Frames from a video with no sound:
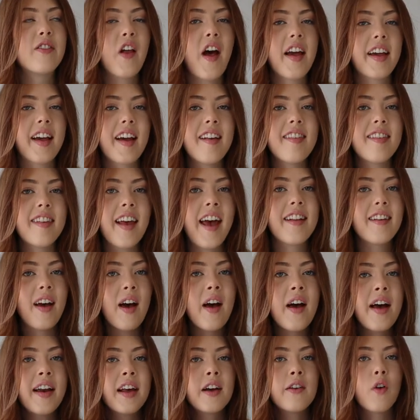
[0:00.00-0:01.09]
Like I said
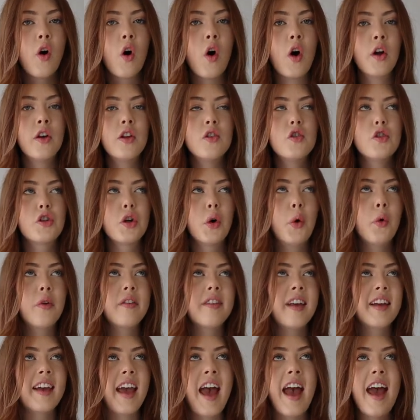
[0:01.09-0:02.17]
earlier on,
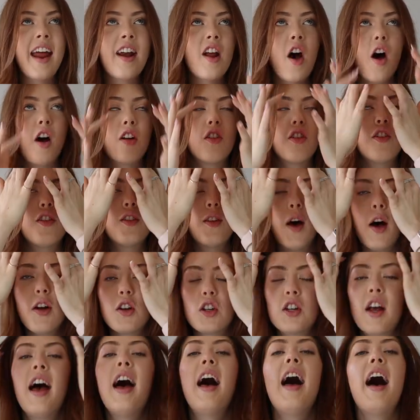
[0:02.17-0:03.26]
shorts again are just
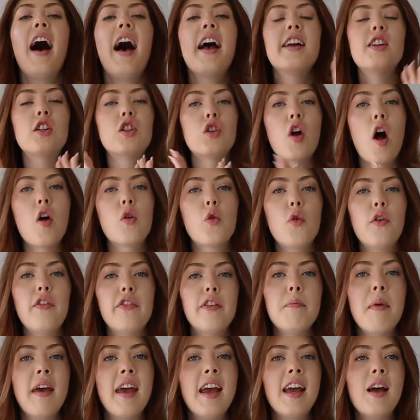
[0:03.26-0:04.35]
such a struggle
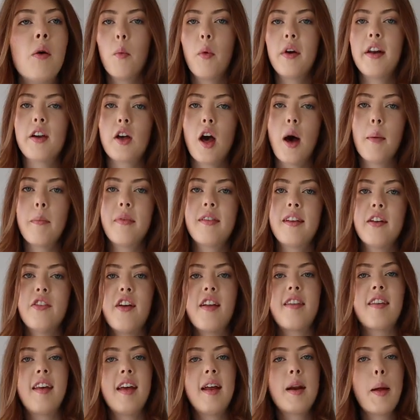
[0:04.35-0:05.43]
for me when it comes to
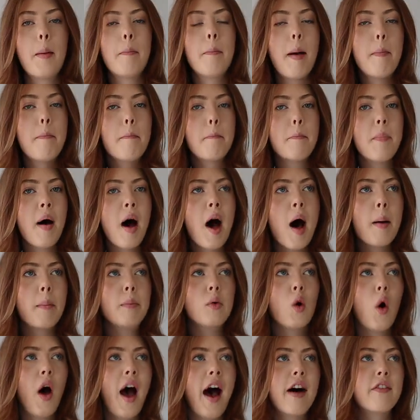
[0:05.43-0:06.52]
fitting my bum,
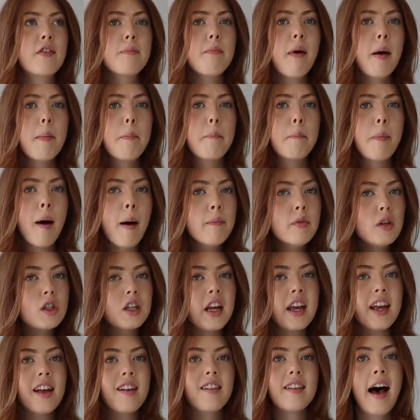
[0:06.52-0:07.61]
not having my bum
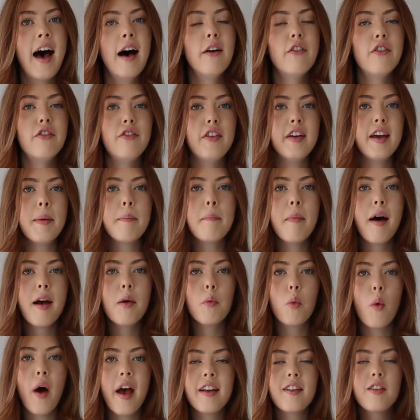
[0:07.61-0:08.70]
cheeks out, fitting
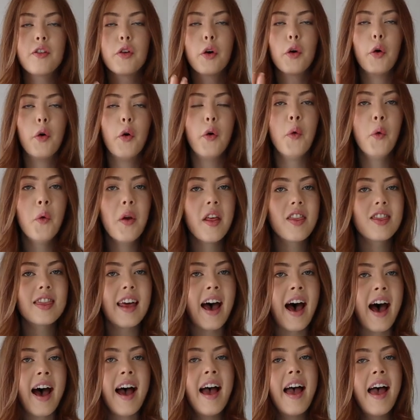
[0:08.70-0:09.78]
my waist, all of
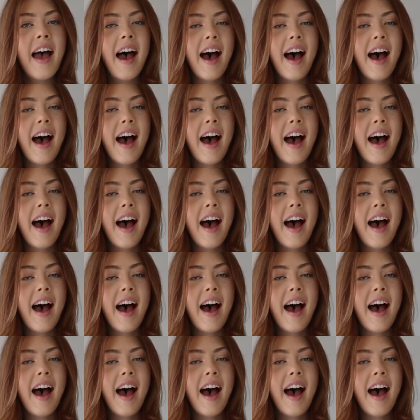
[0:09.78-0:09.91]
that.